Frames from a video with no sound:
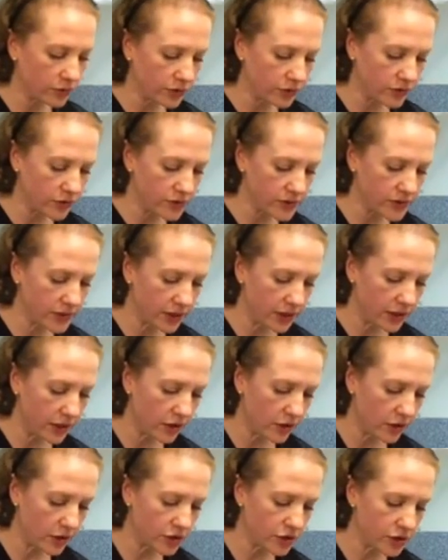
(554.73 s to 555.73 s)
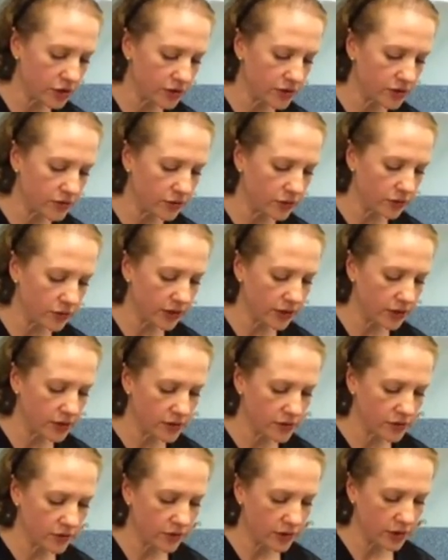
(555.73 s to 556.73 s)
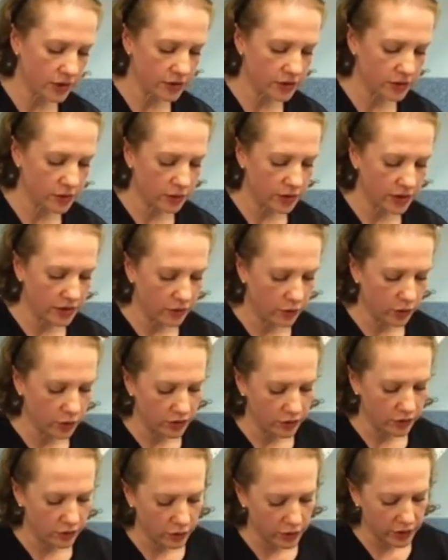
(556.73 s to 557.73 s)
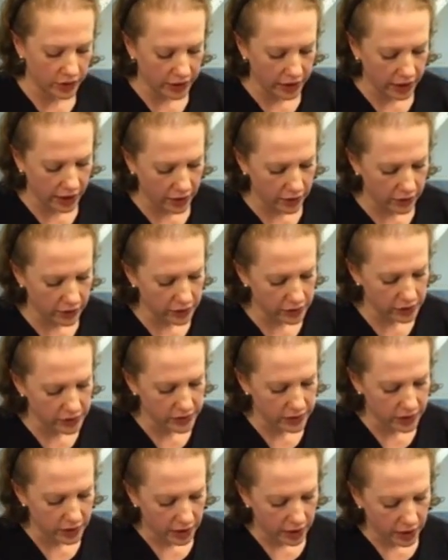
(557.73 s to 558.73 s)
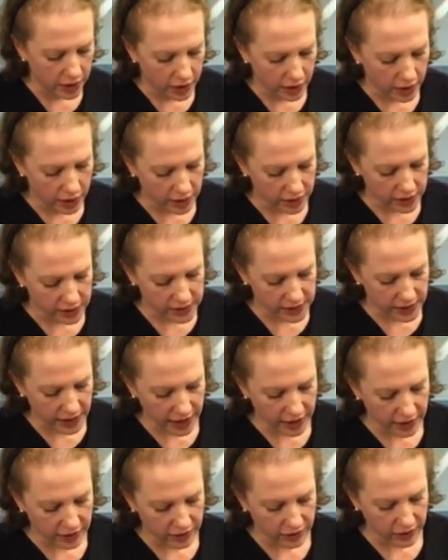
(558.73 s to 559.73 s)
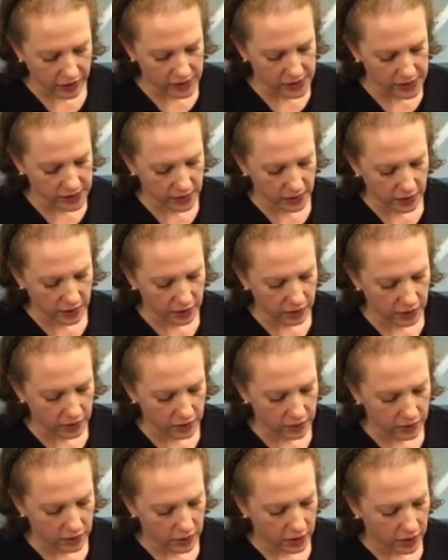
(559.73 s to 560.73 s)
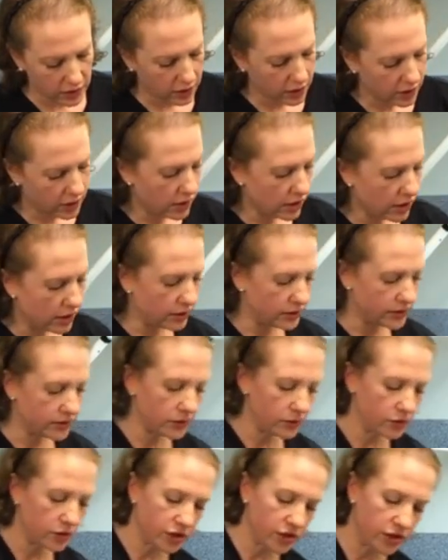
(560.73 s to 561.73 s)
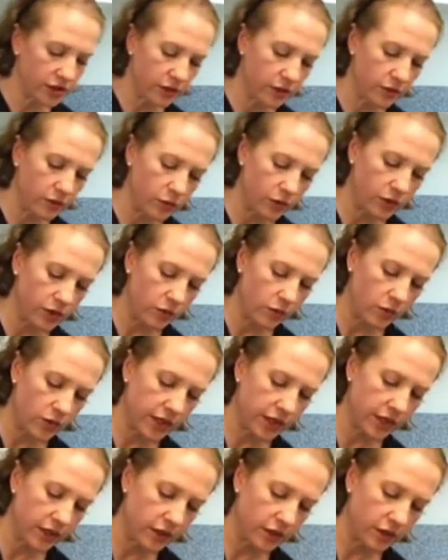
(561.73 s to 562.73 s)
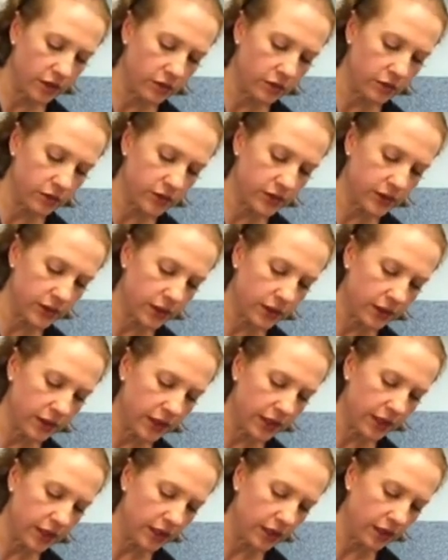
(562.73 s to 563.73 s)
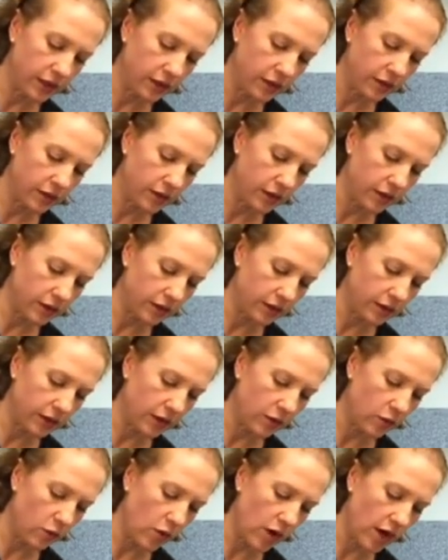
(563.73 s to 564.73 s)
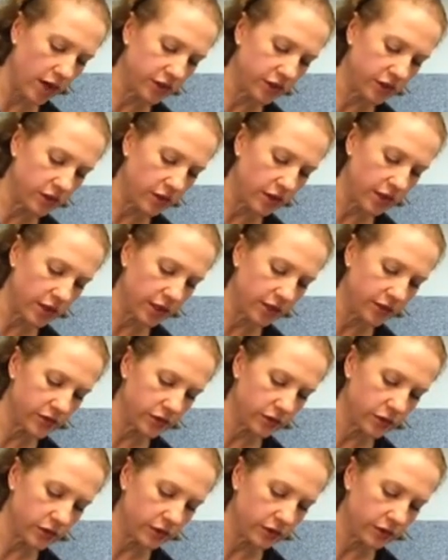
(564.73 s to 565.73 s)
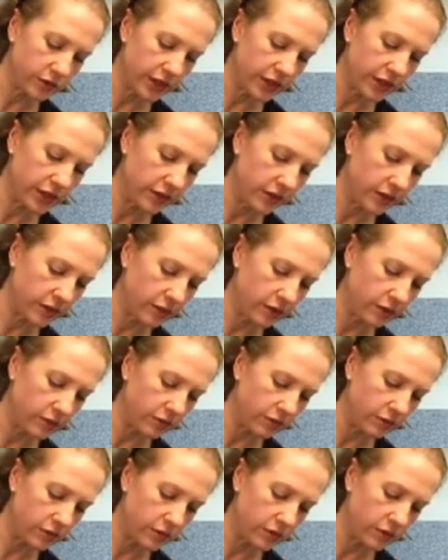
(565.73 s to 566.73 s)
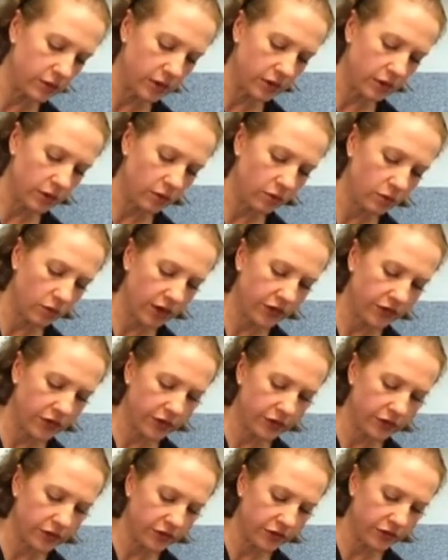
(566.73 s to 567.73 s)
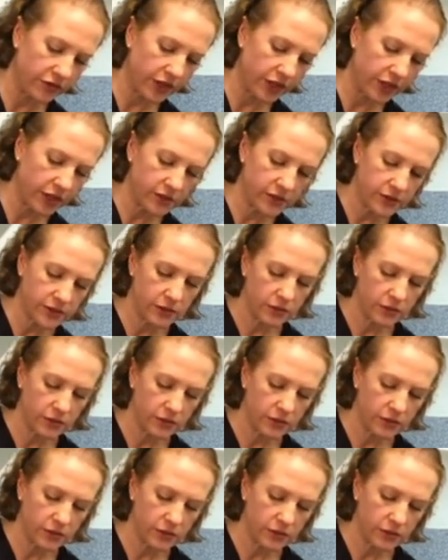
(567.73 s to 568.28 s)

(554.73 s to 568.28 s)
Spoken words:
using any harsh exfoliants for the next 24 to 48 hours. Stay out of the sun. Also, she wouldn't want to use any like washcloths or anything rough on her face.